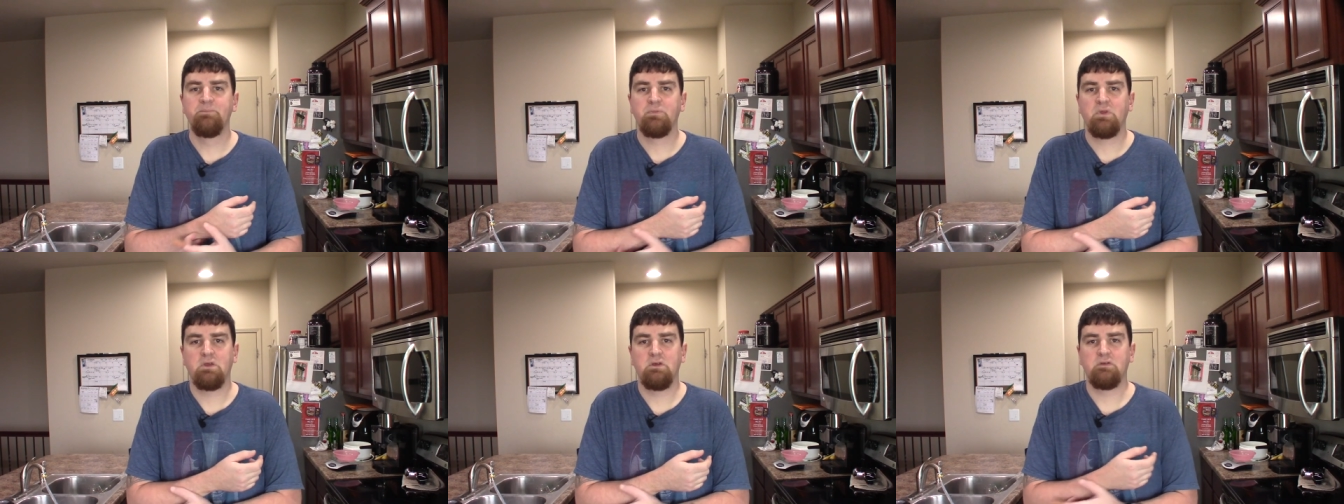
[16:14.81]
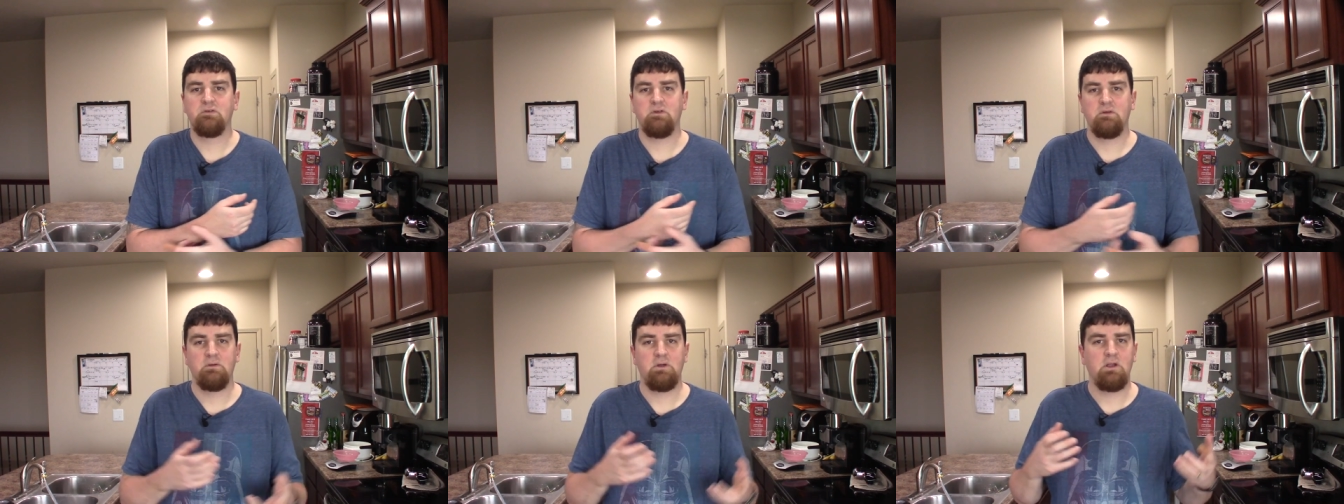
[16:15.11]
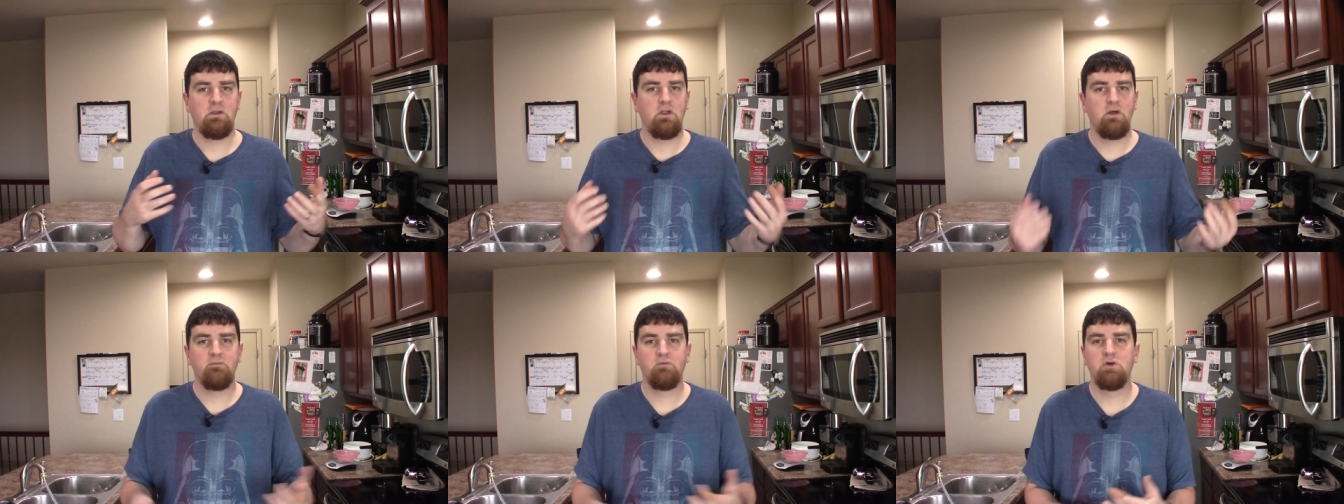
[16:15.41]
because
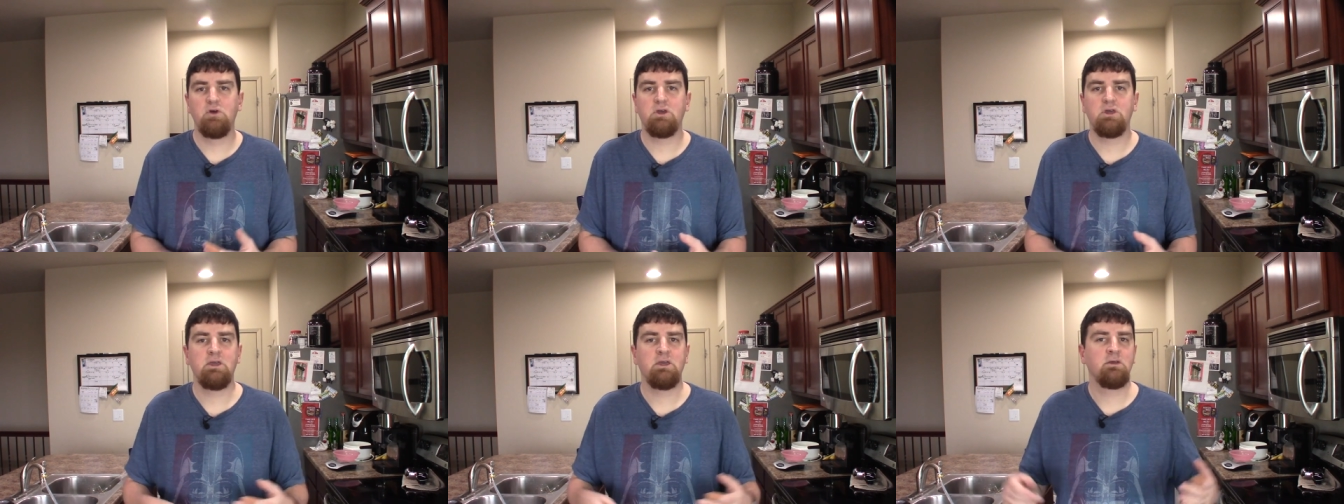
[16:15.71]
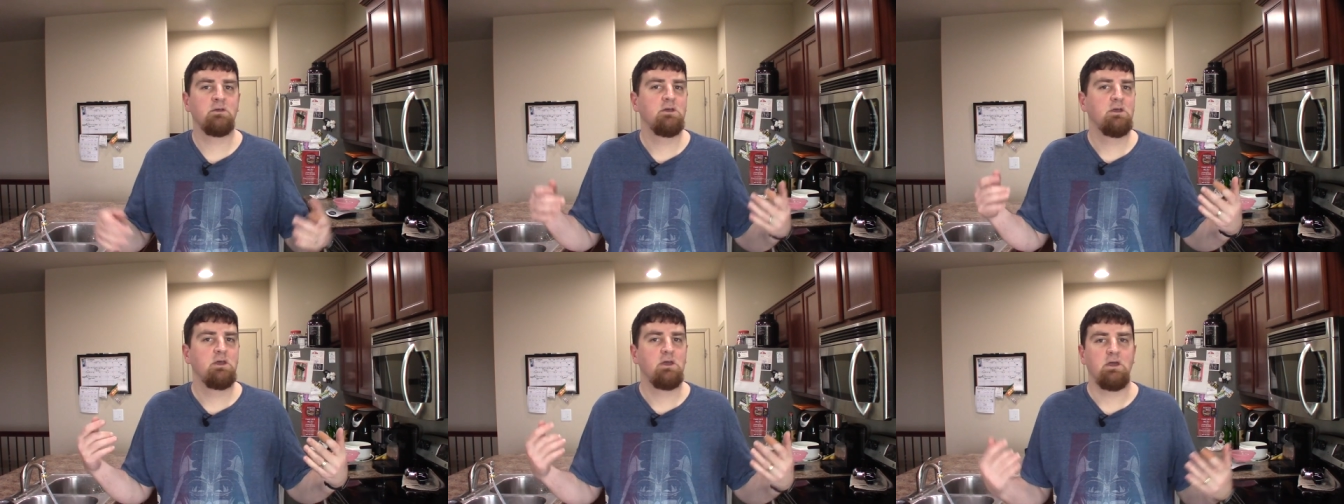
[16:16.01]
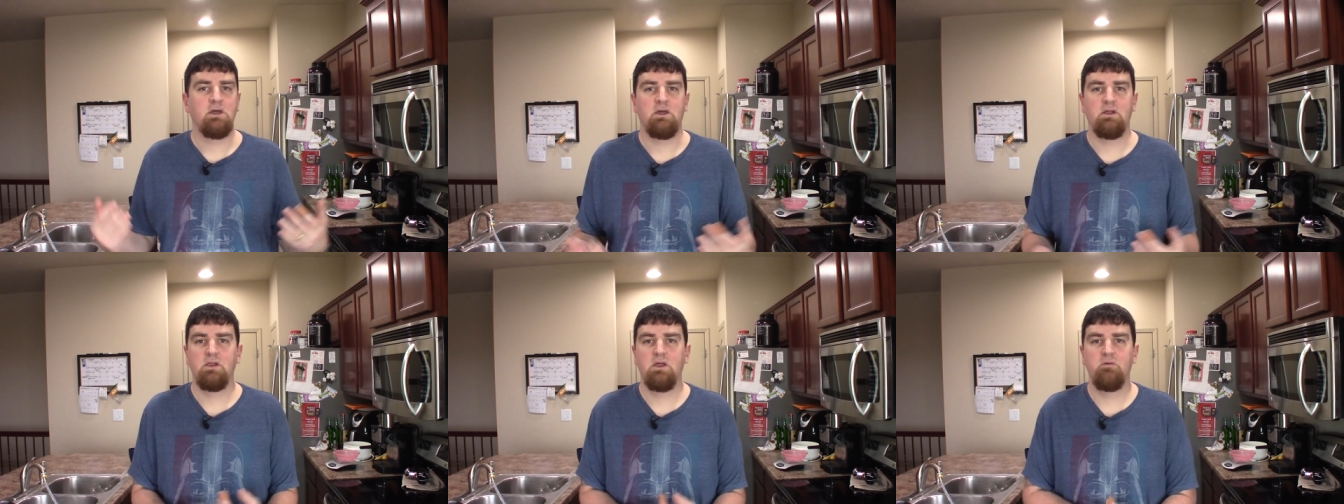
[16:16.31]
I love cooking
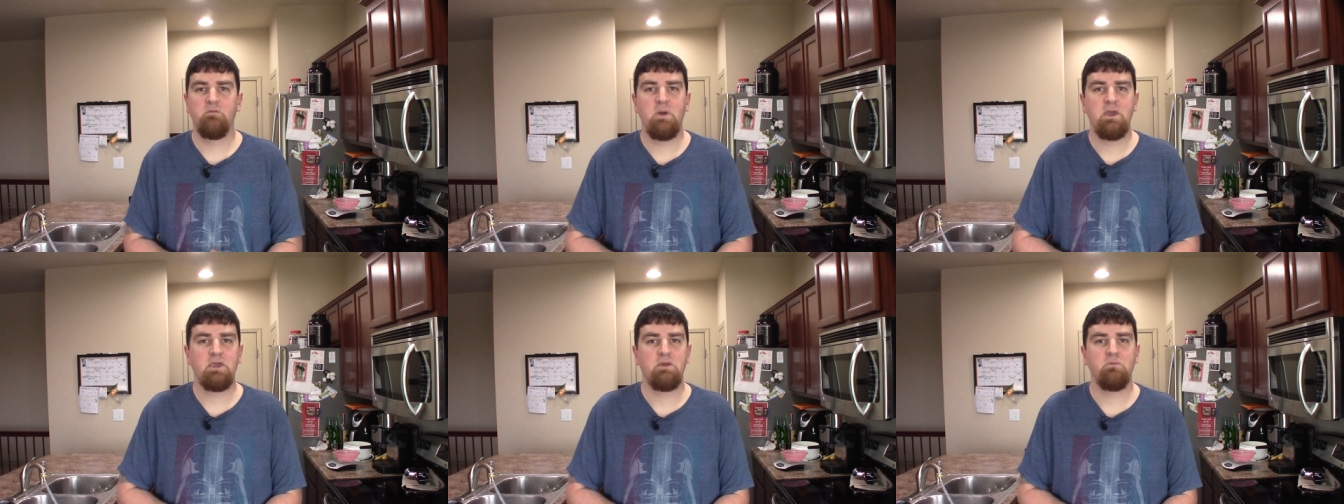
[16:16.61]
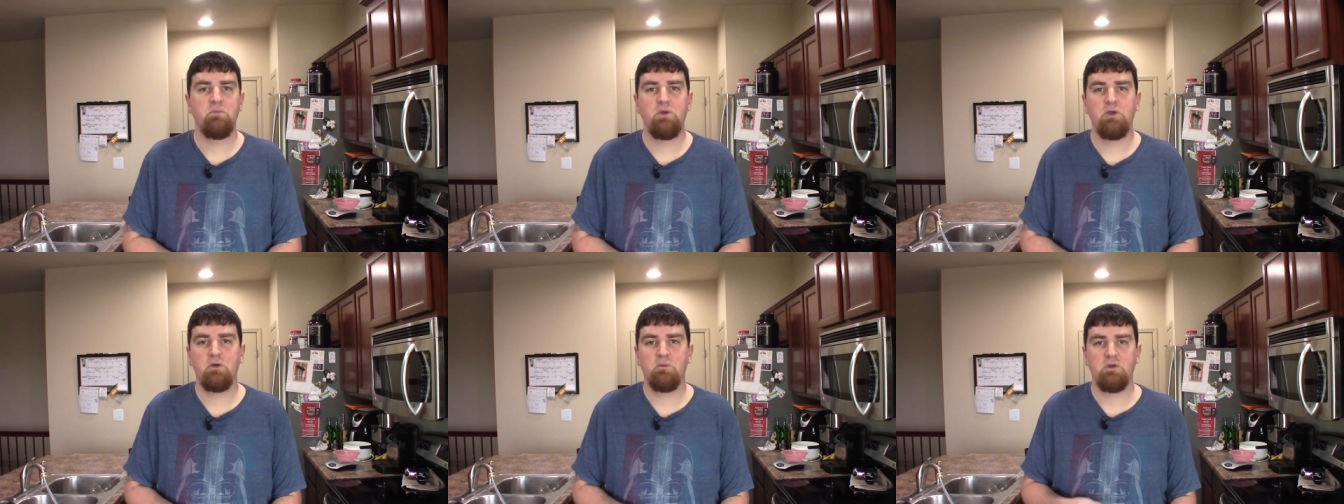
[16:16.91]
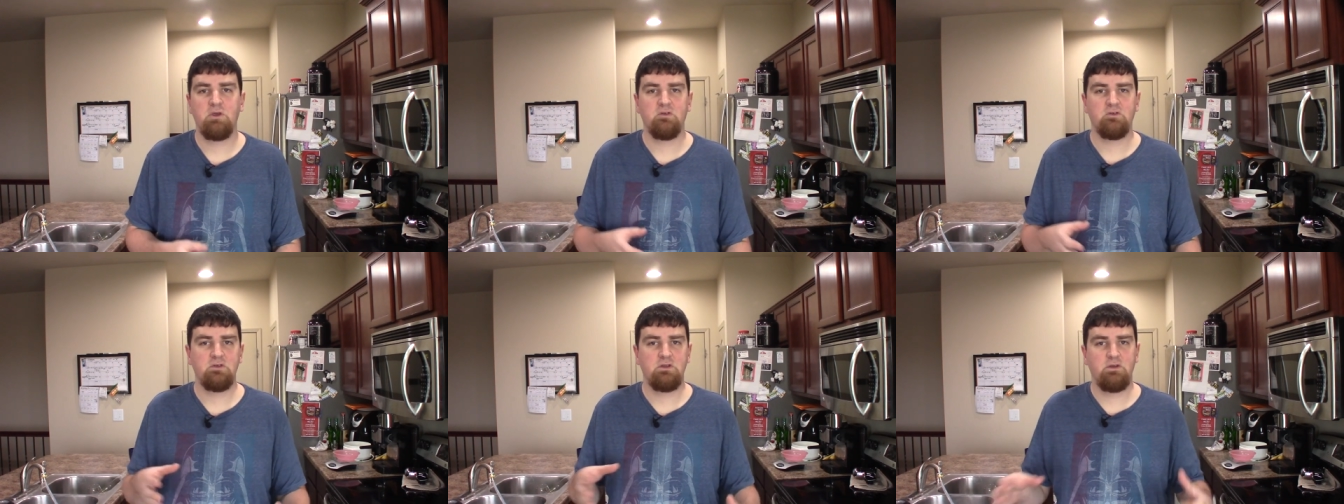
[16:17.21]
and I love making beer
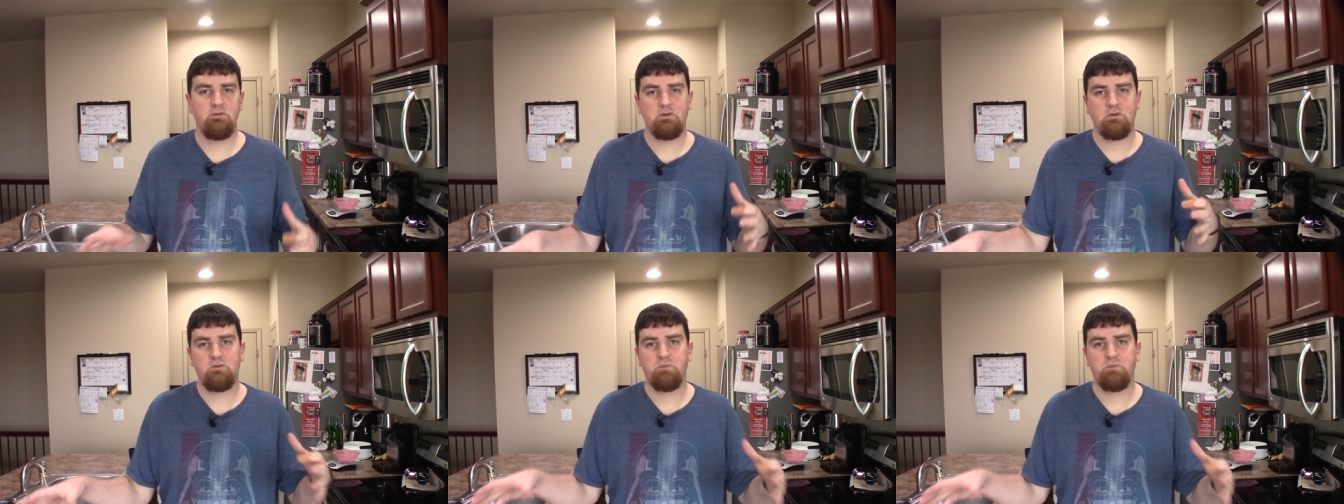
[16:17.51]
because I love